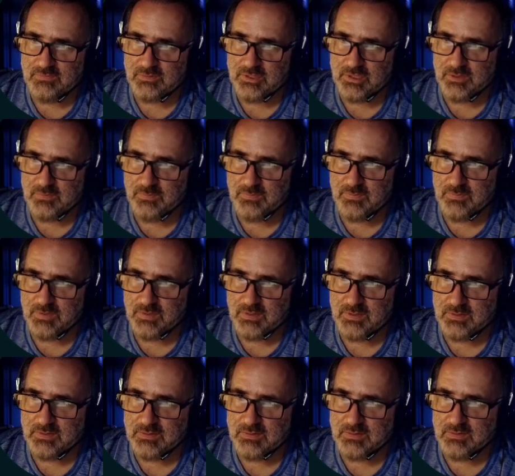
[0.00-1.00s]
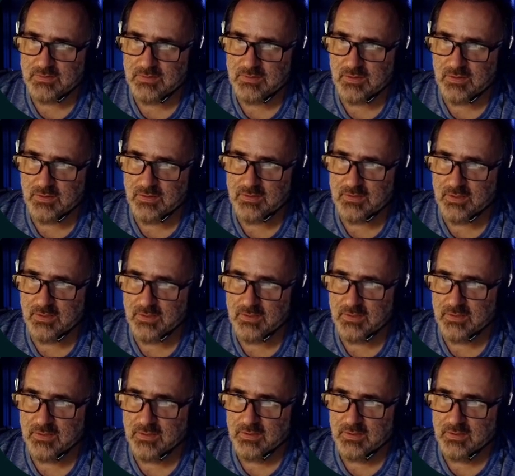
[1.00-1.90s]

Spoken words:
chip that's on there.